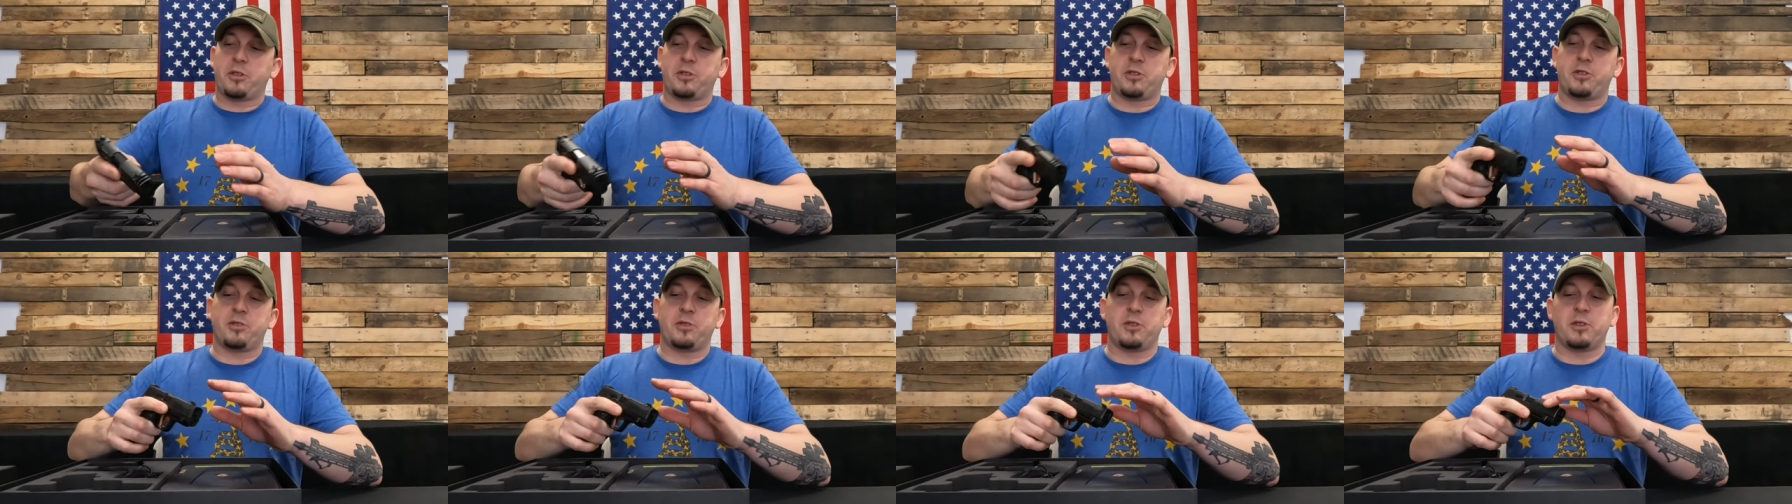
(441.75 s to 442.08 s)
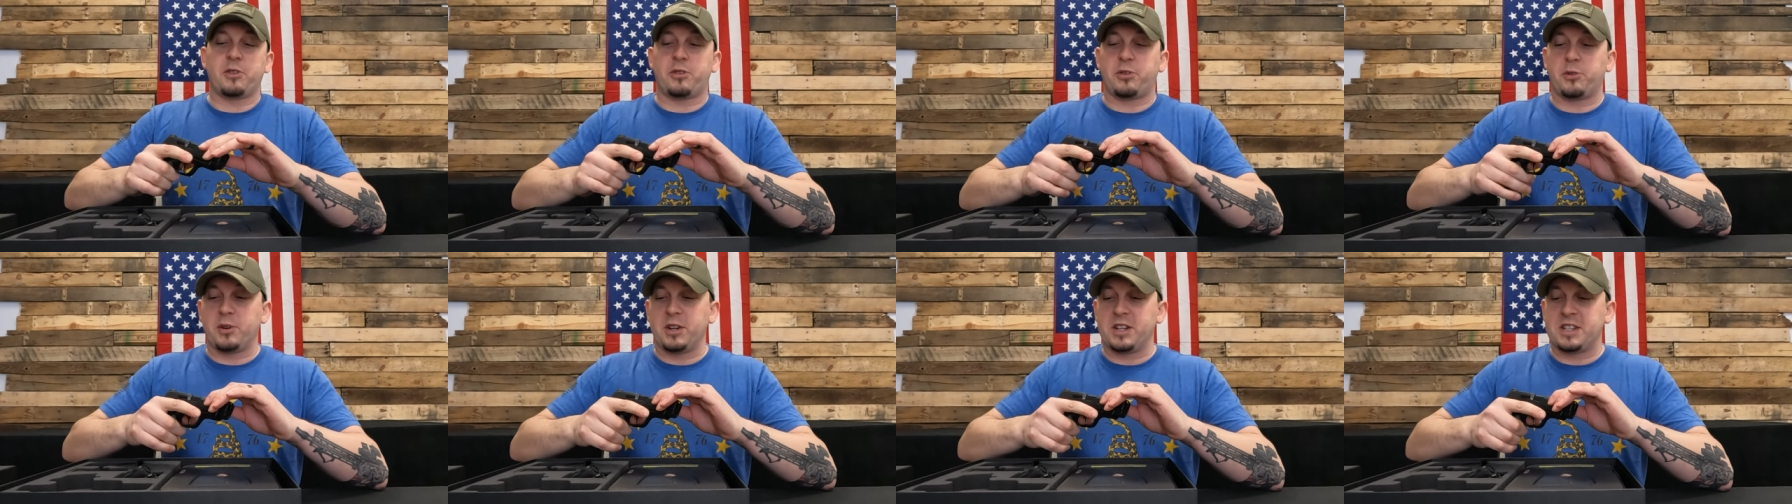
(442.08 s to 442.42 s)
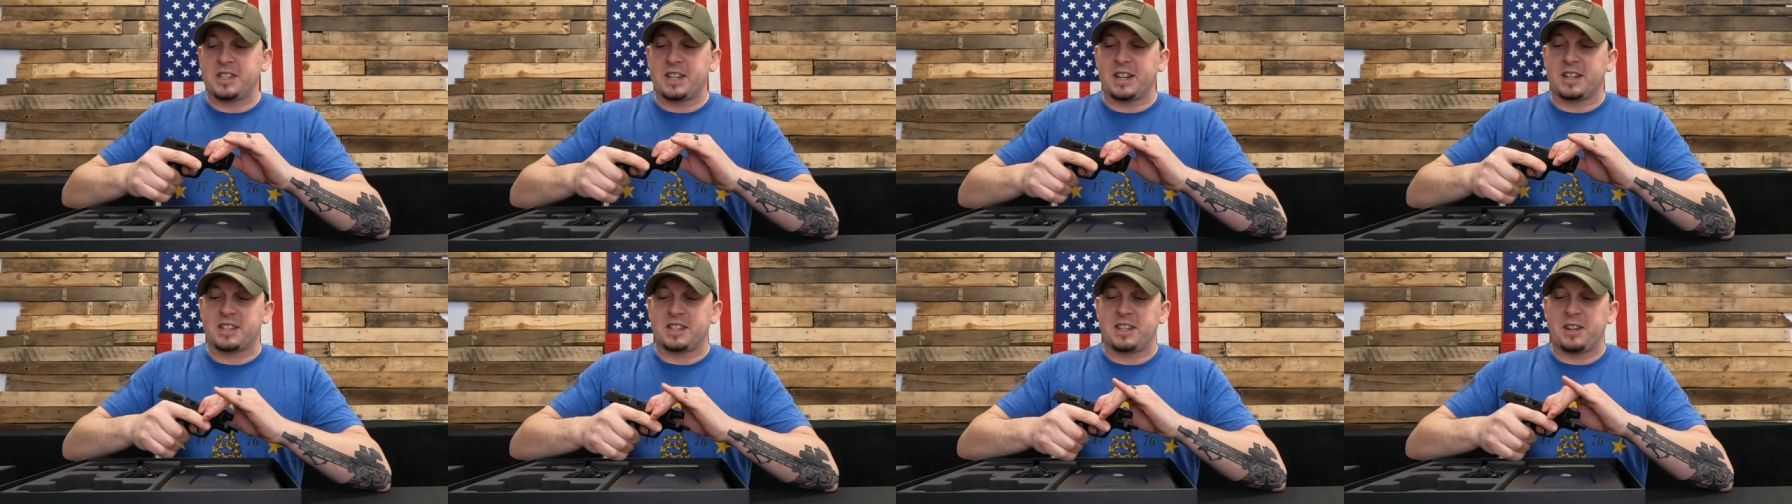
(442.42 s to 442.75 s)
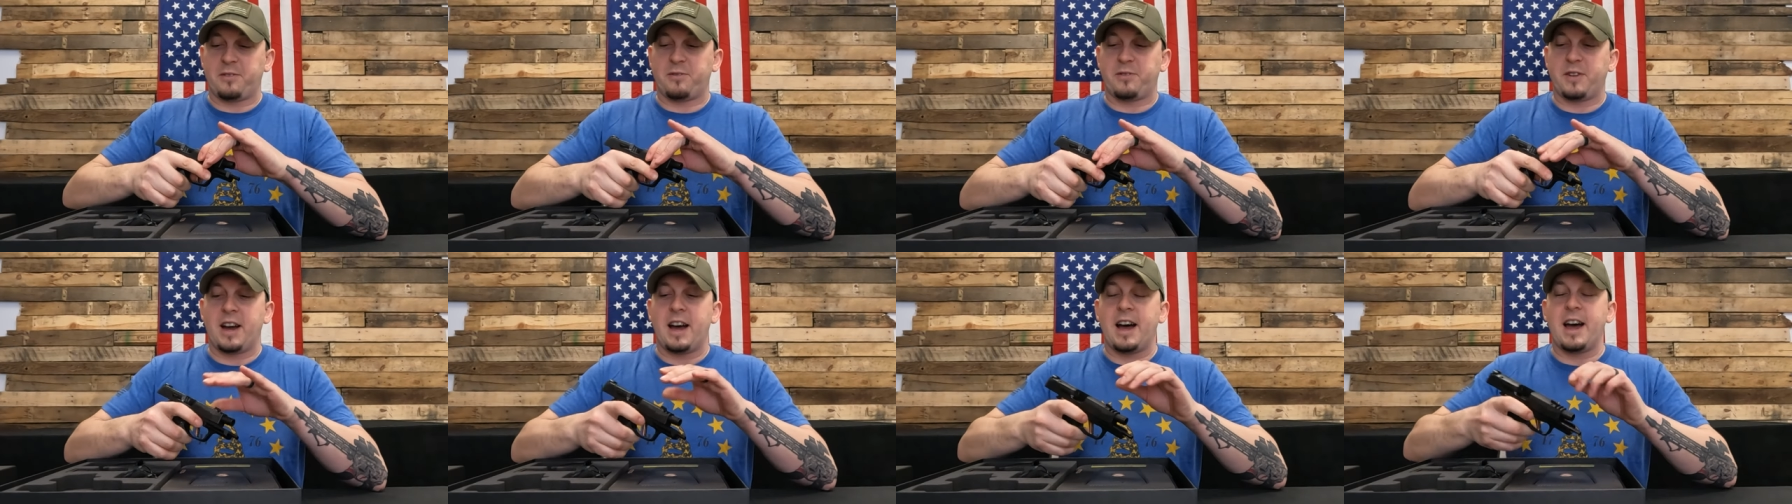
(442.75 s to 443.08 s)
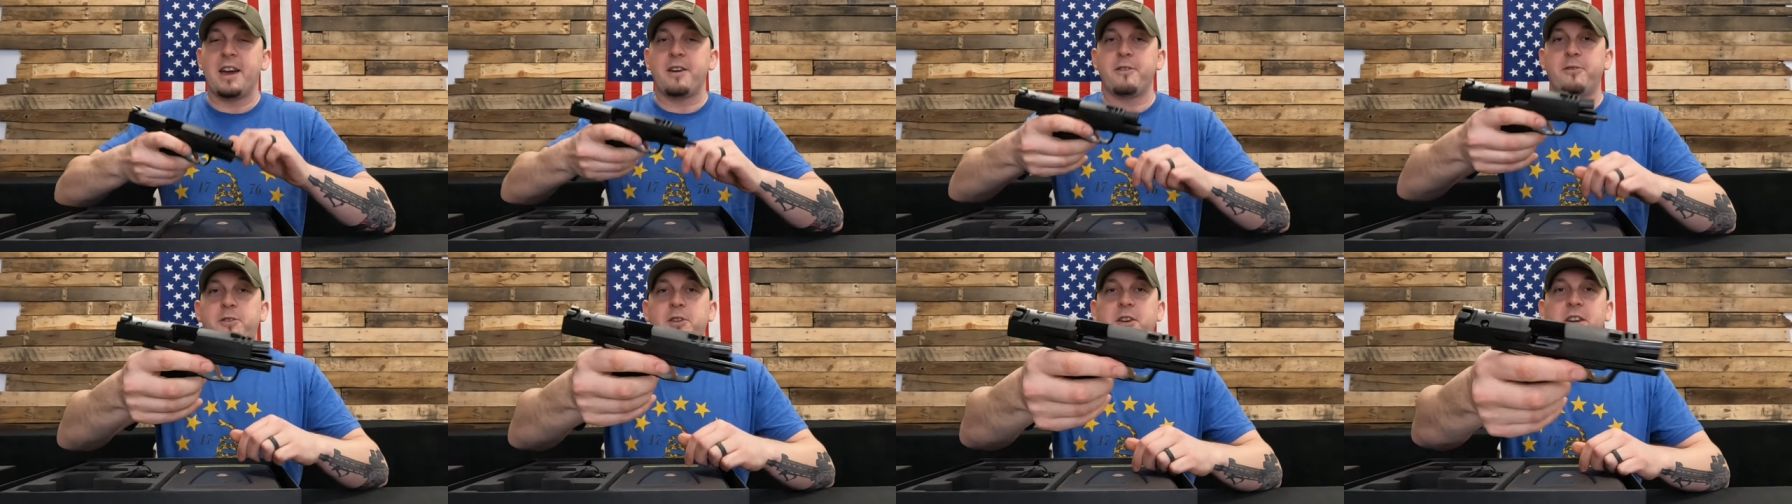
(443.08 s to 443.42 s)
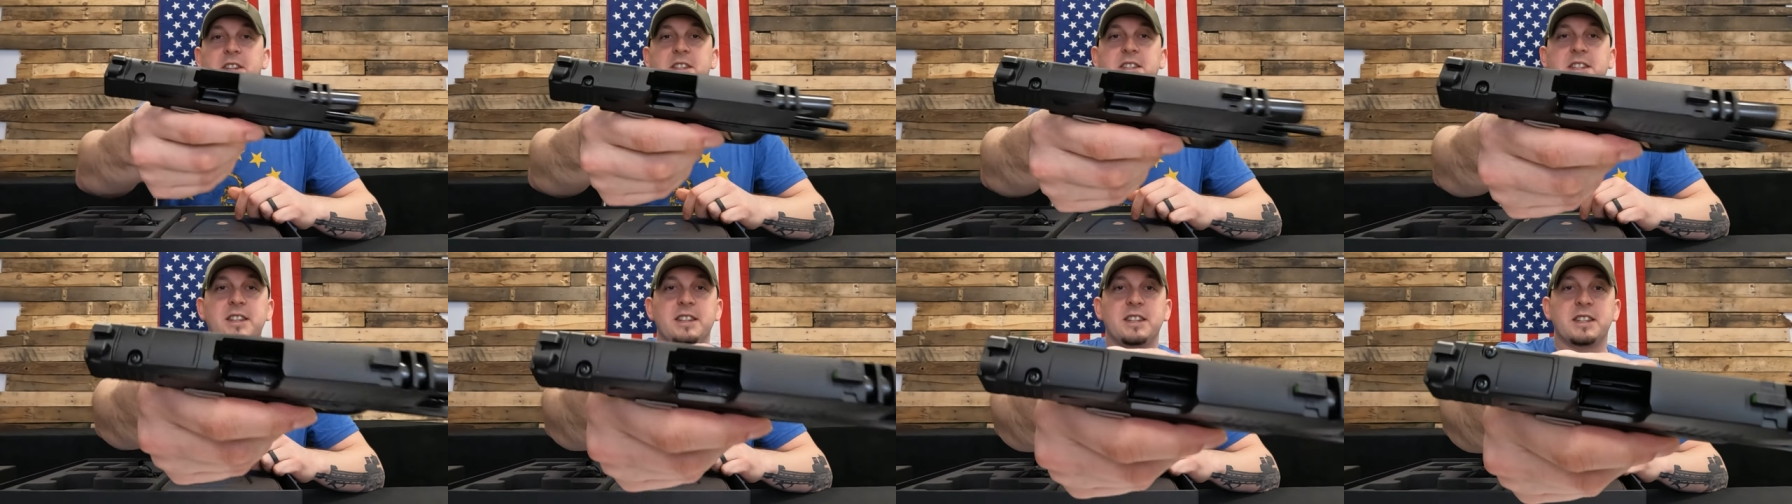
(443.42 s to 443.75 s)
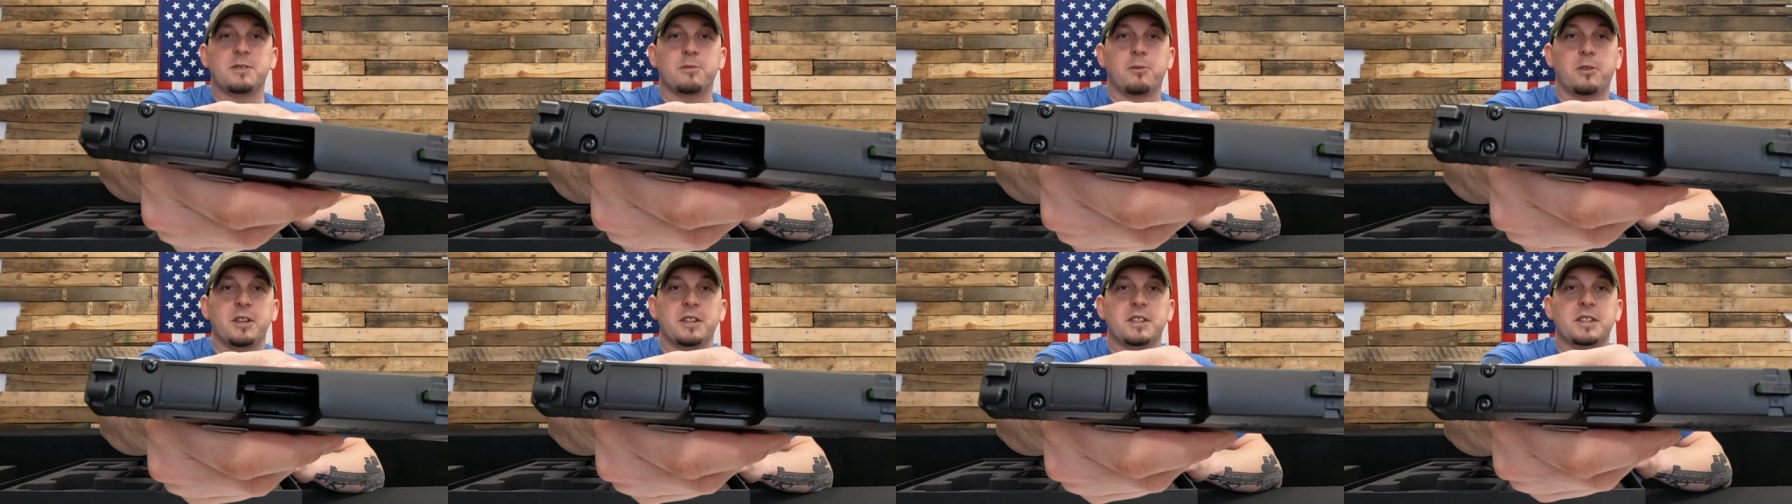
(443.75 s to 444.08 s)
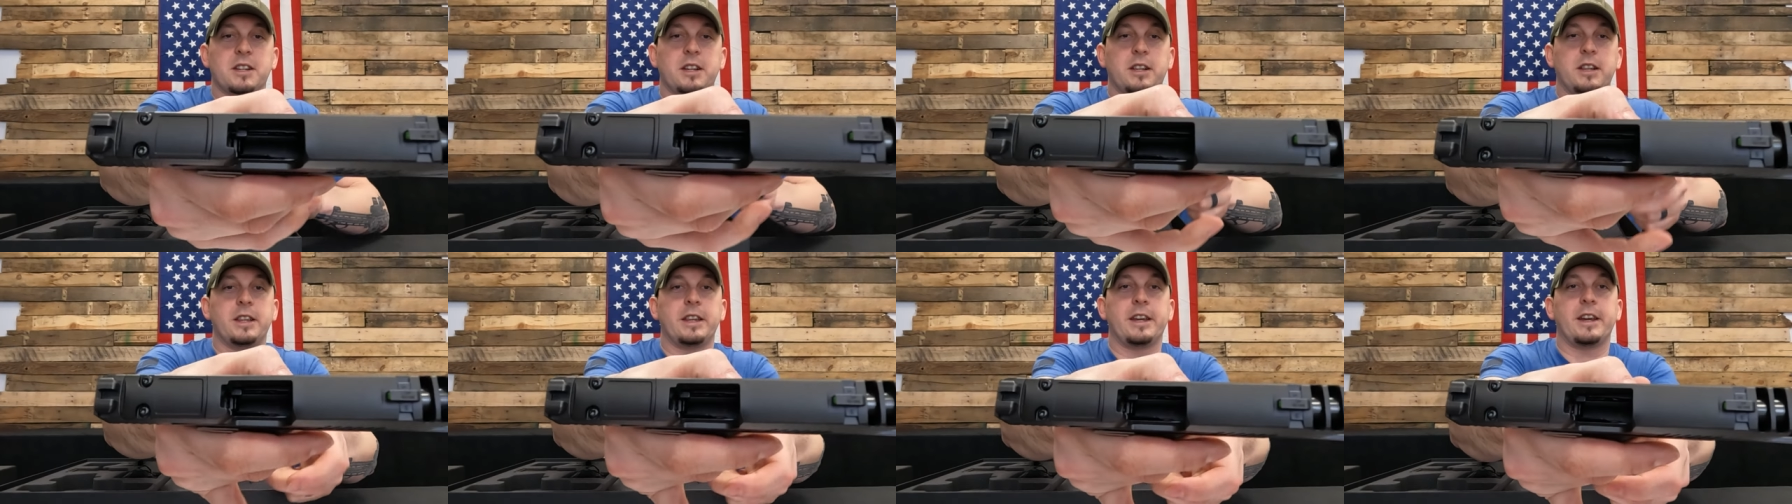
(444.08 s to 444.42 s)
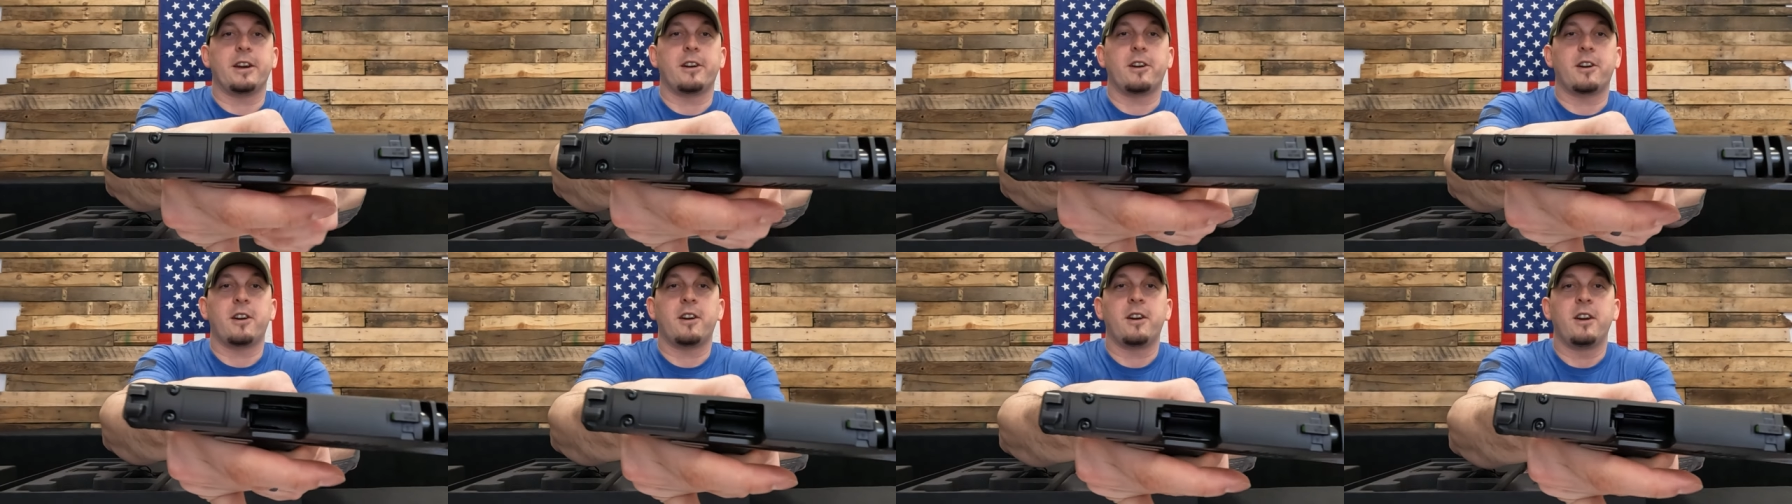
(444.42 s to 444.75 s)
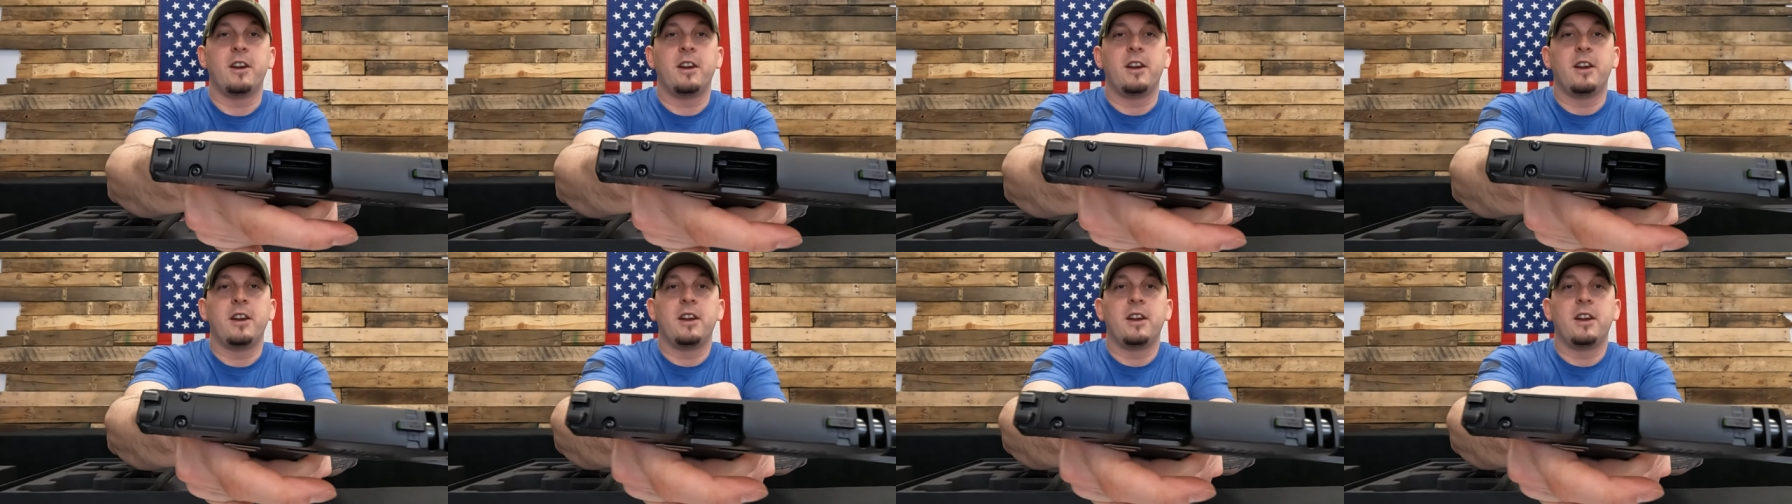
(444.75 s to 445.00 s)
the 365. You can see this one is clear.